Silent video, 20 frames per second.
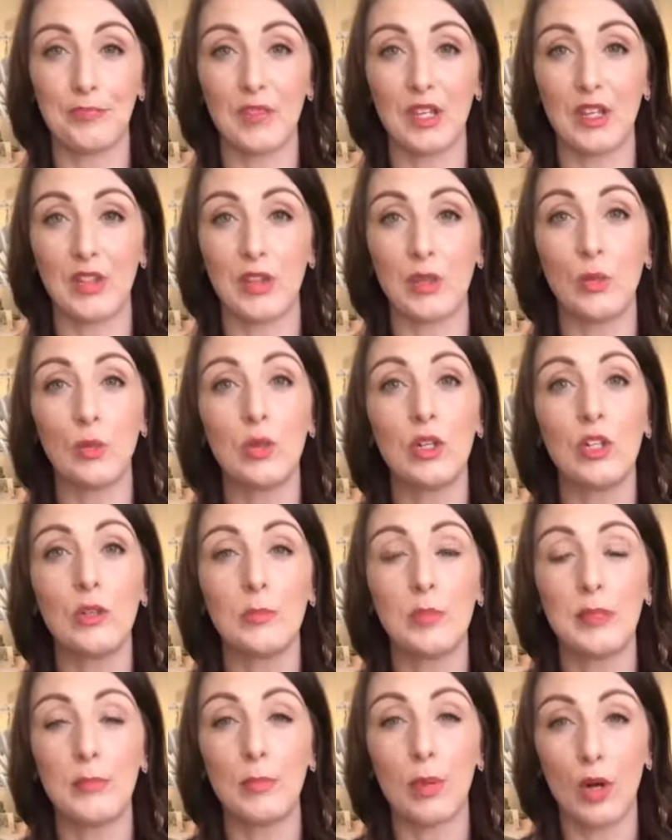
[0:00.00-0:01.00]
There will be
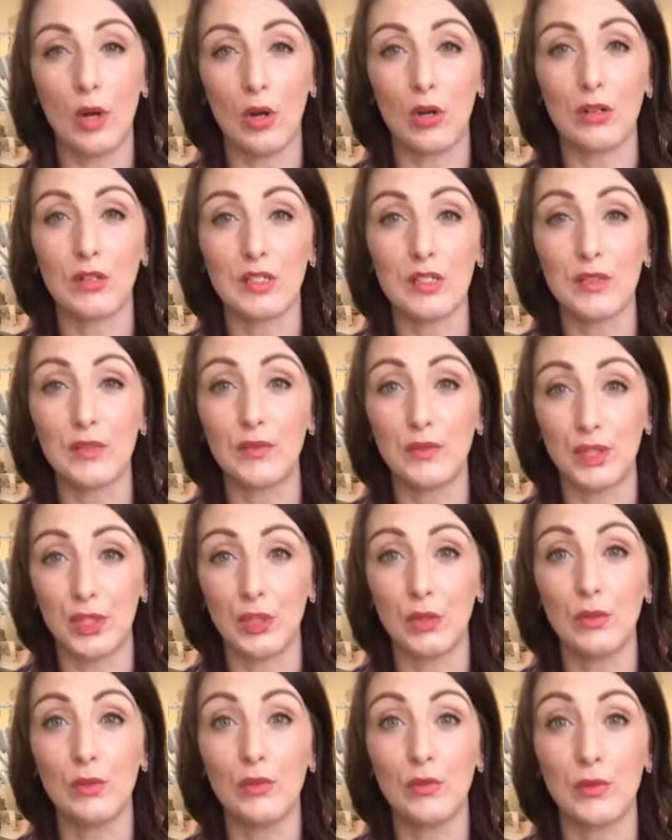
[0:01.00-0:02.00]
parts of
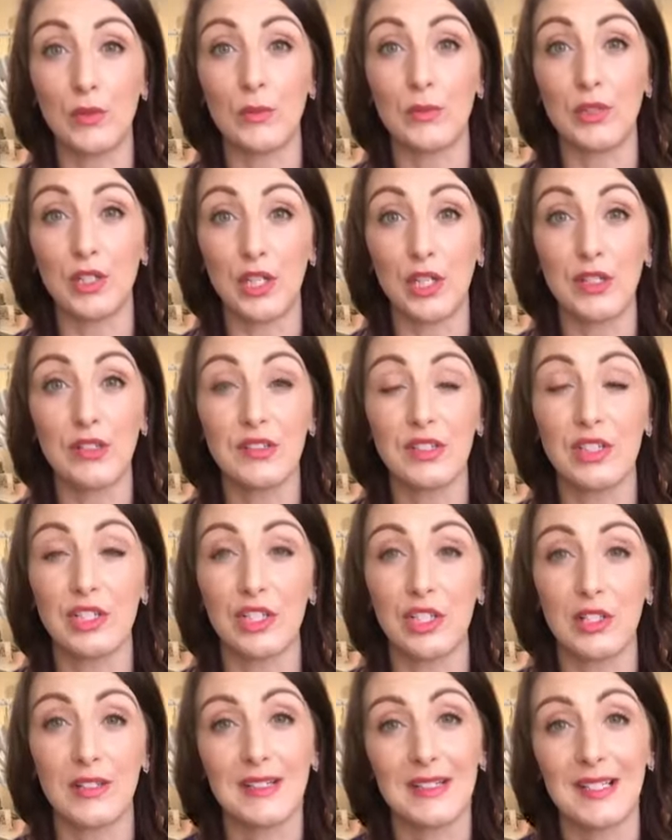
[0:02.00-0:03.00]
you from years and
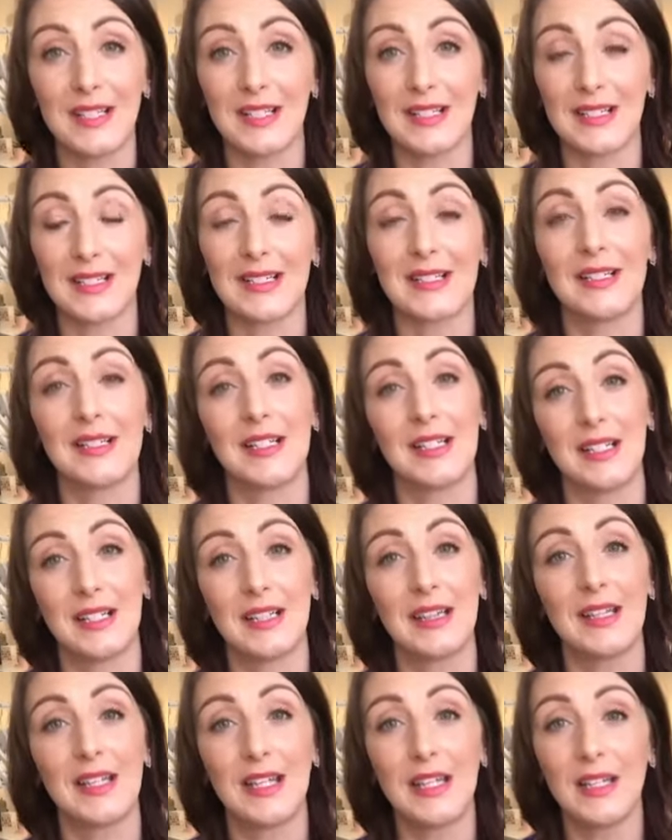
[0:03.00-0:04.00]
years that are still in
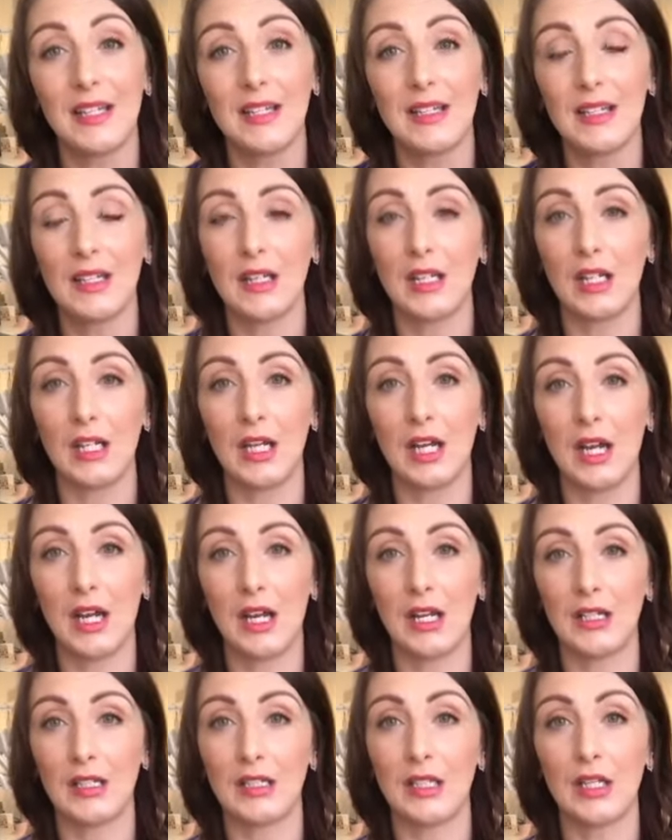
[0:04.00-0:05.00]
there,
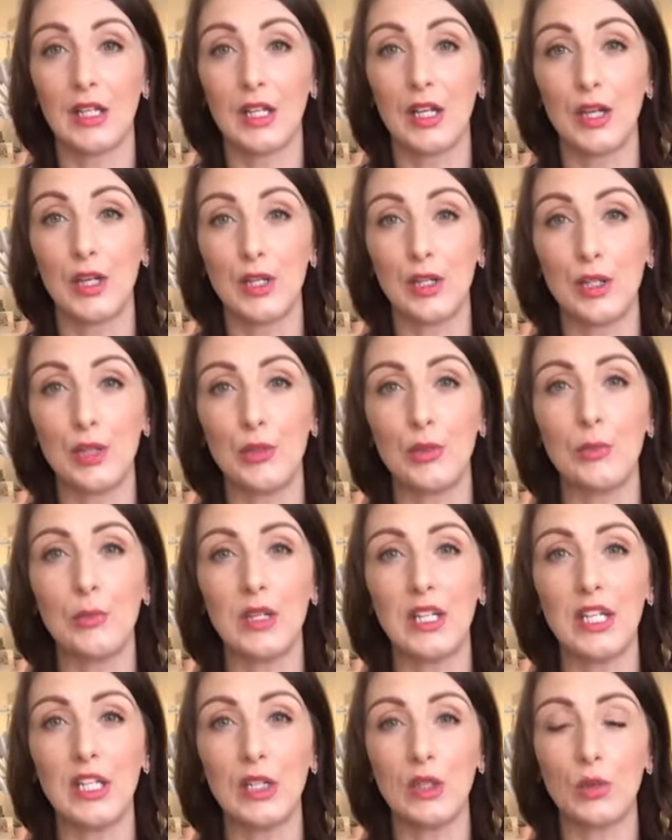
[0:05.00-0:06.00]
and you
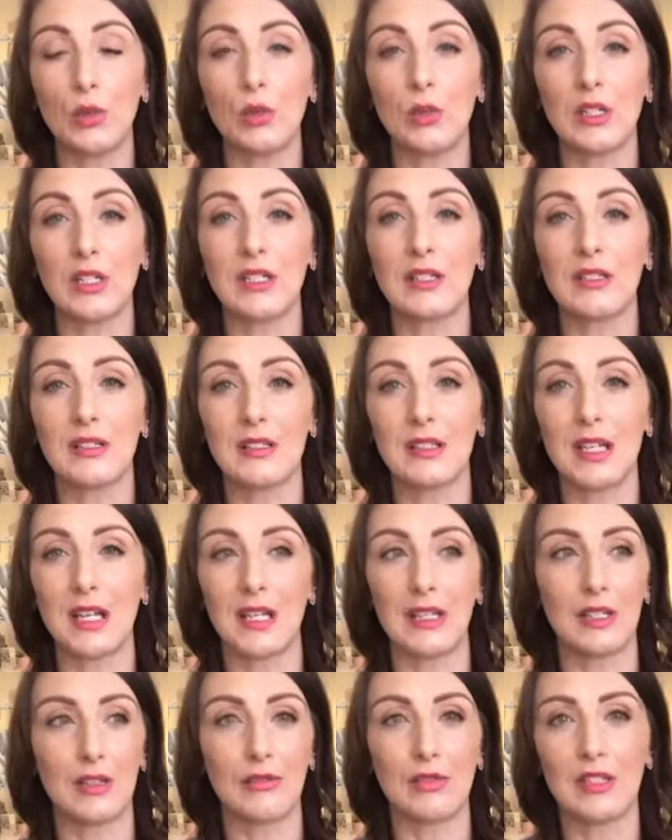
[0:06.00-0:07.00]
may notice that
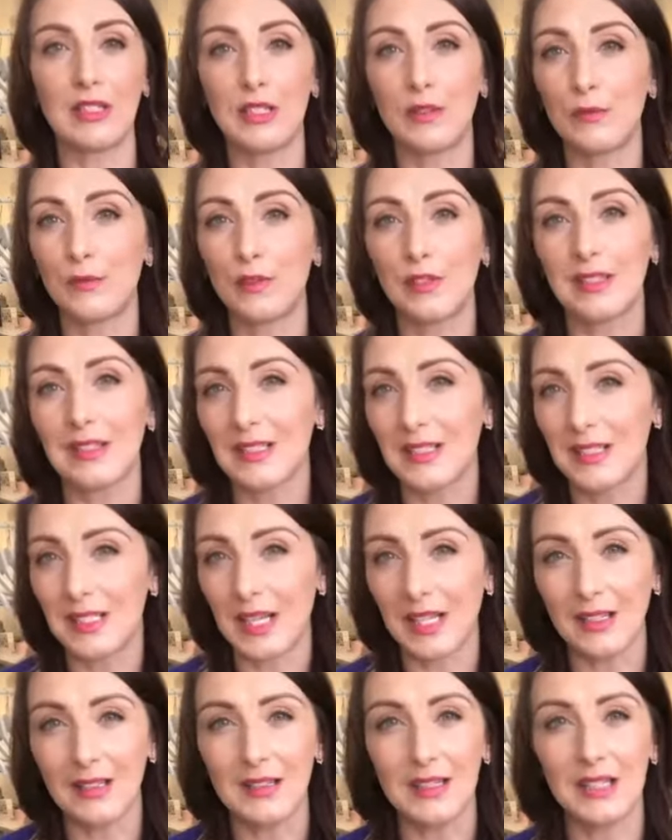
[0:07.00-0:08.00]
there are different
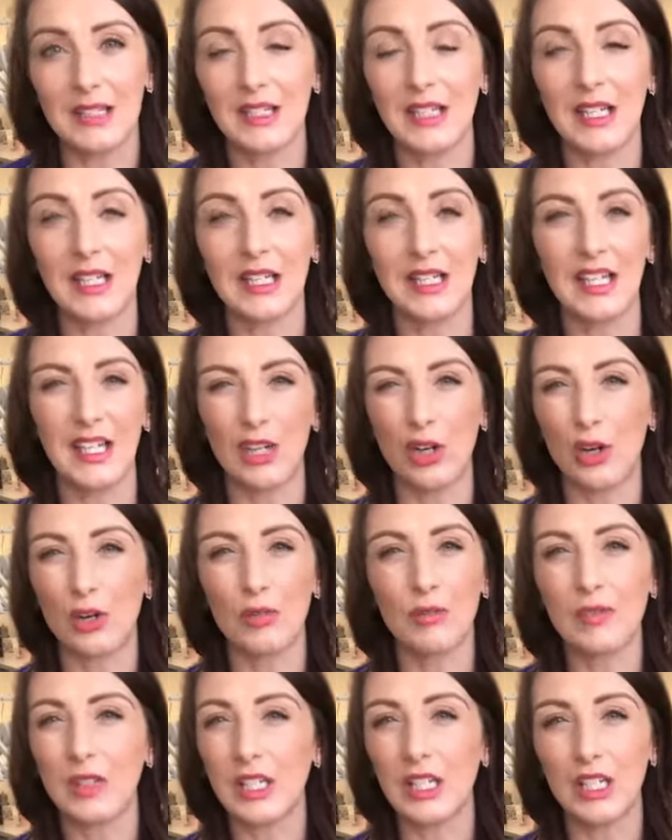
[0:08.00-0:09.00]
styles in there that aren't
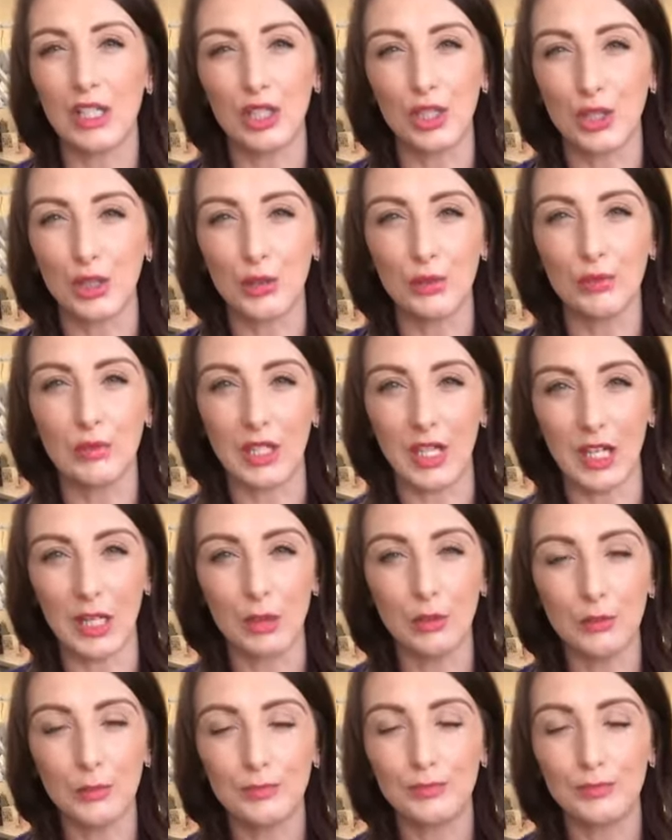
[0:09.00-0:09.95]
really you now.